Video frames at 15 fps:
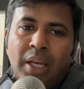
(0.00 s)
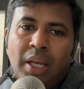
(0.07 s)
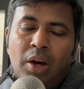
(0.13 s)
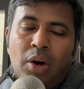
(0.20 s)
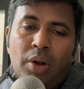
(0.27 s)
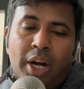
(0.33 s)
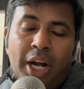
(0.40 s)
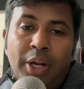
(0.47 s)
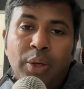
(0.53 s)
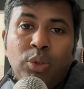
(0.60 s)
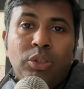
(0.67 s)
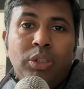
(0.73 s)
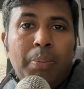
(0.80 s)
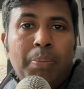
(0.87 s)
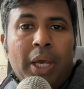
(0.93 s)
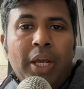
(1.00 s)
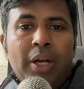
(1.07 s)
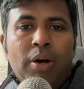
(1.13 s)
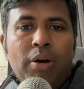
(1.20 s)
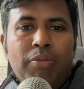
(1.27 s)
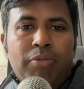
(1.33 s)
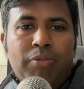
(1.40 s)
or reduce the pain
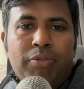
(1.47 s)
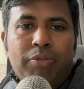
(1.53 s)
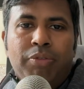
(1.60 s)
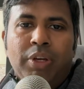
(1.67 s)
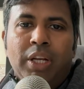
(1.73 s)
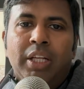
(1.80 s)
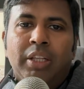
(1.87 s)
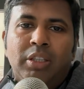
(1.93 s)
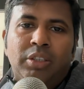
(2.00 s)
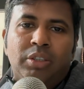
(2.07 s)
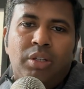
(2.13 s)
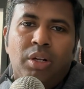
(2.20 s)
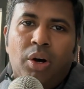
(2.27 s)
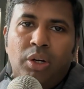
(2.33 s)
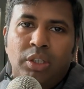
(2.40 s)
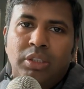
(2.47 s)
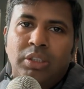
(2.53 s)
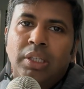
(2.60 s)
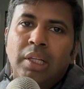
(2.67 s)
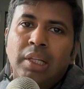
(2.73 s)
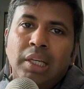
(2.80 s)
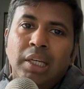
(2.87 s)
of feeling this
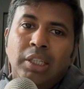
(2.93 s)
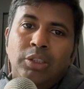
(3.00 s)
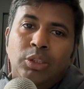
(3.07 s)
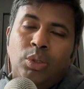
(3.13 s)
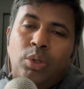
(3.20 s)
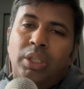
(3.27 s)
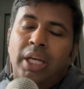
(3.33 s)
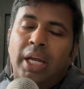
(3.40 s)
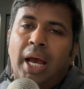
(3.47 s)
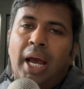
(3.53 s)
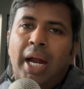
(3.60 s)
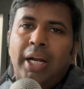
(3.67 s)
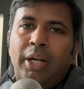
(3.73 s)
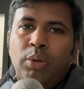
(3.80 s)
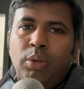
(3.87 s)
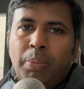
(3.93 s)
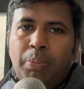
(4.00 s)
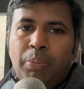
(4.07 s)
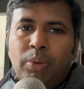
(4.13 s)
loss. So they add to the